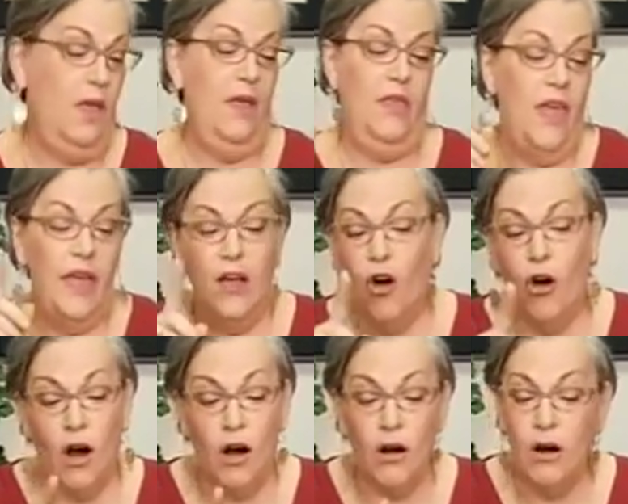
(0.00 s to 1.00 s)
they
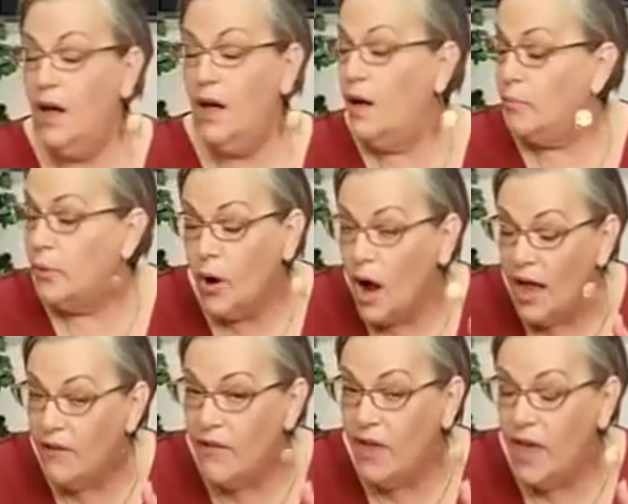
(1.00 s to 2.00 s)
are
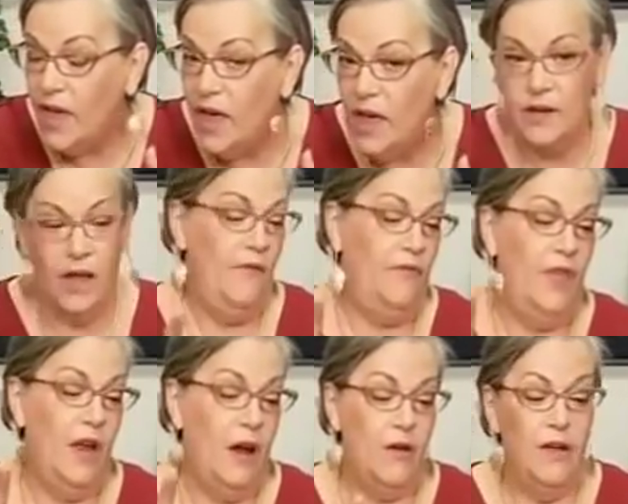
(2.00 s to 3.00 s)
private,
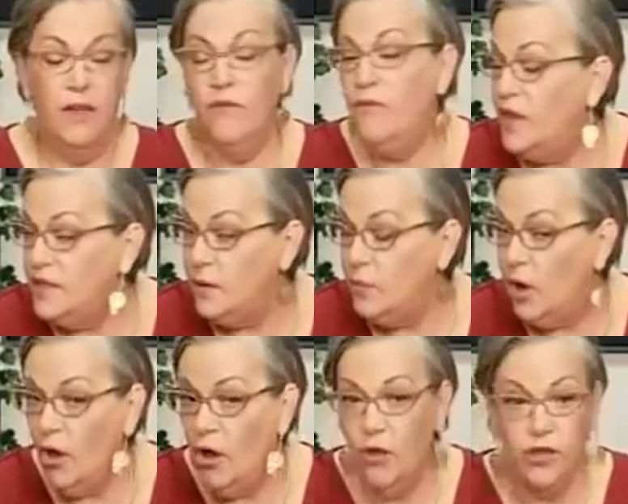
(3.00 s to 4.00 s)
they're
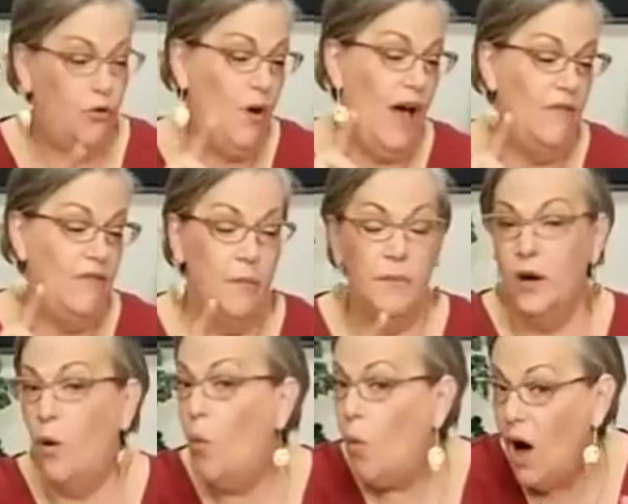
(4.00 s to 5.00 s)
invisible, you have them in
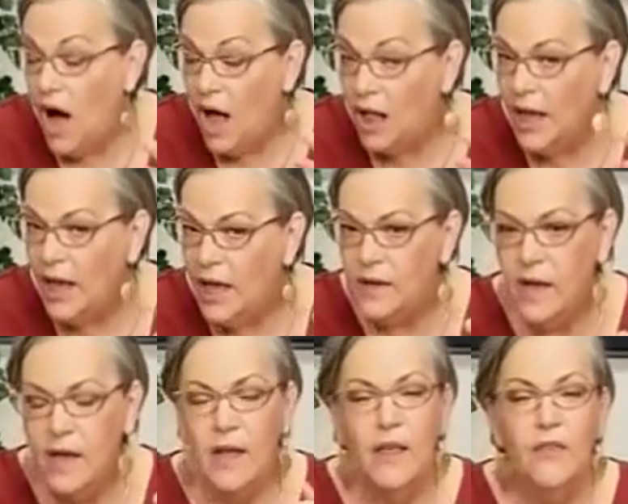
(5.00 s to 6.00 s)
a
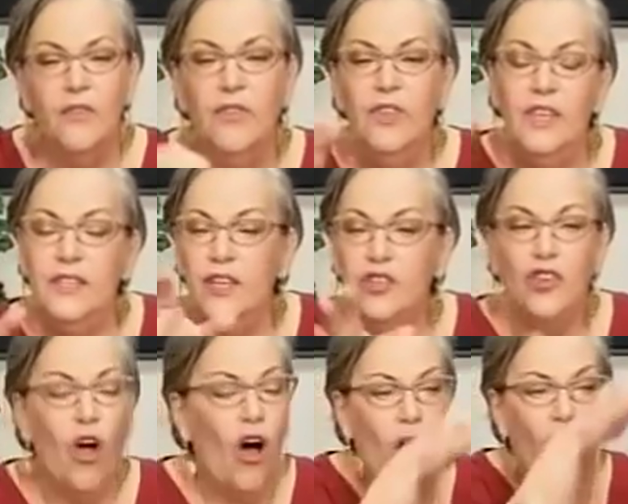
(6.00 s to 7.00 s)
wallet. This is
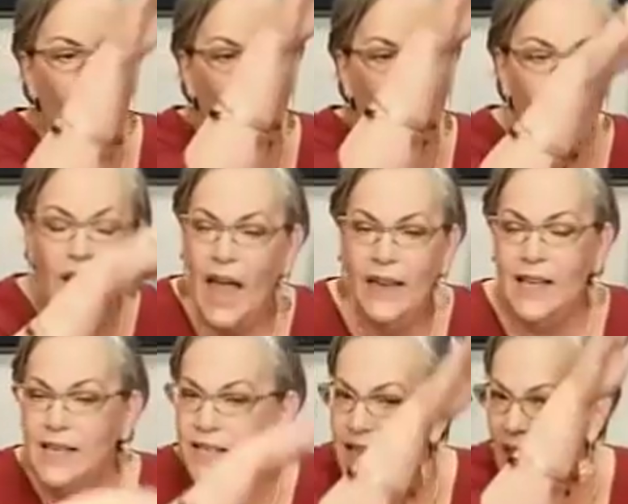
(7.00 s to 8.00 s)
all
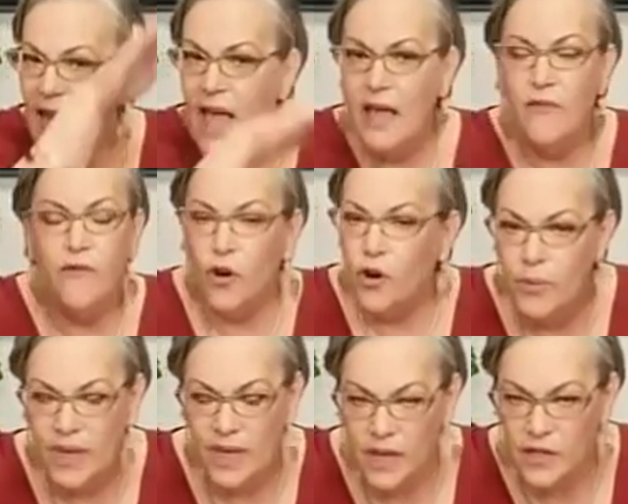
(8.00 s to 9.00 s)
NSA
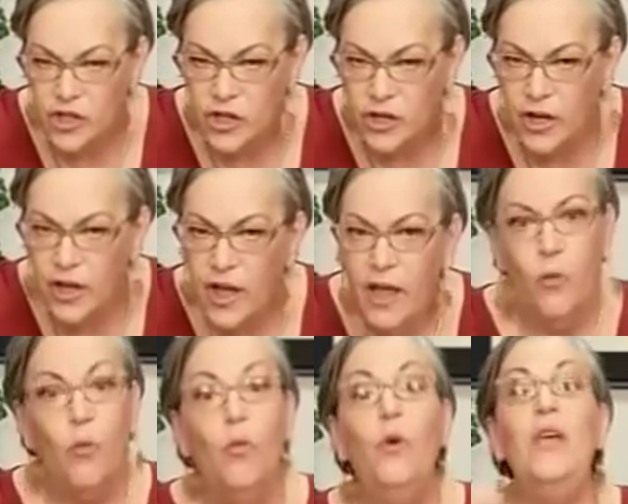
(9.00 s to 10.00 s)
verbiage.
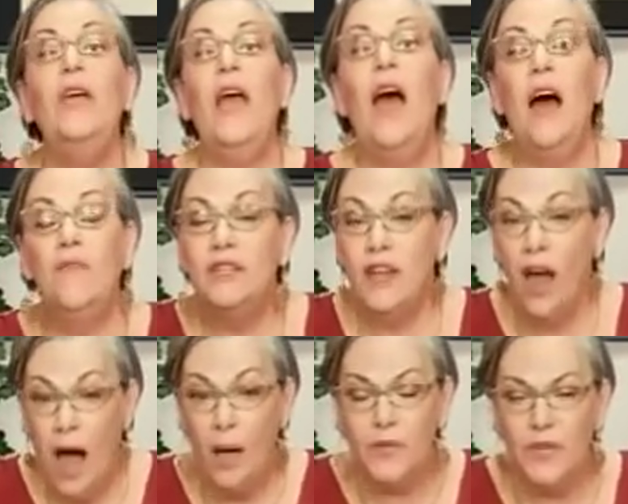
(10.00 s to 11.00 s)
We have
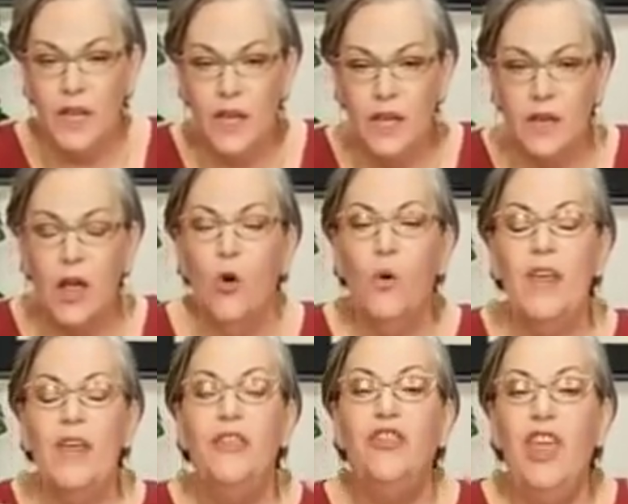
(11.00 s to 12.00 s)
adopted it.
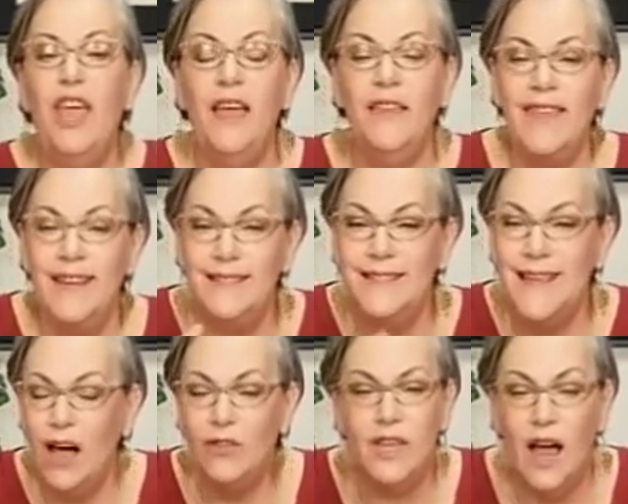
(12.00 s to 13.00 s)
We think that it's
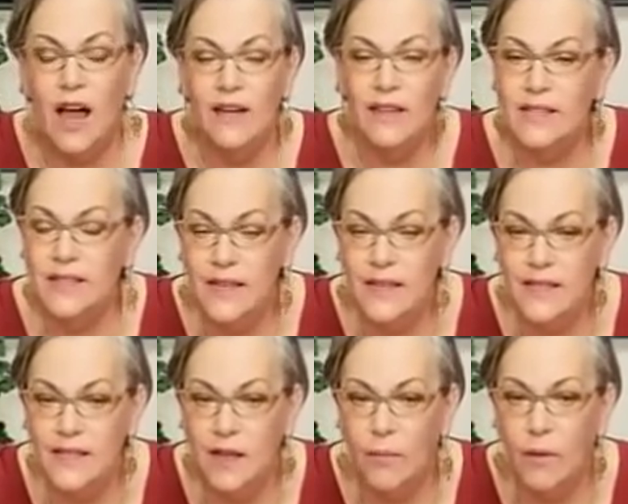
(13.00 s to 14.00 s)
outside of the
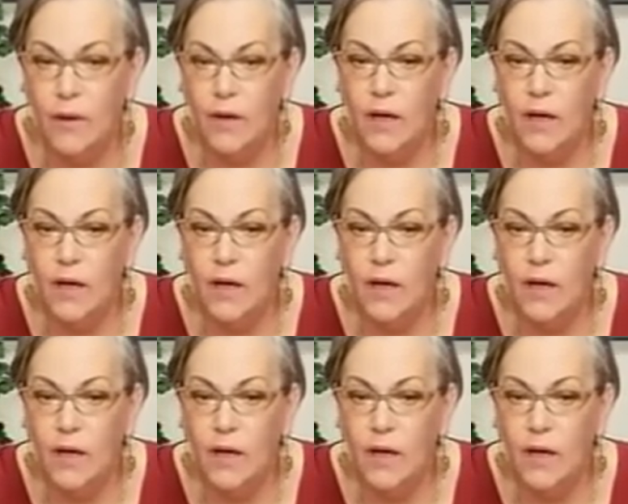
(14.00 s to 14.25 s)
system.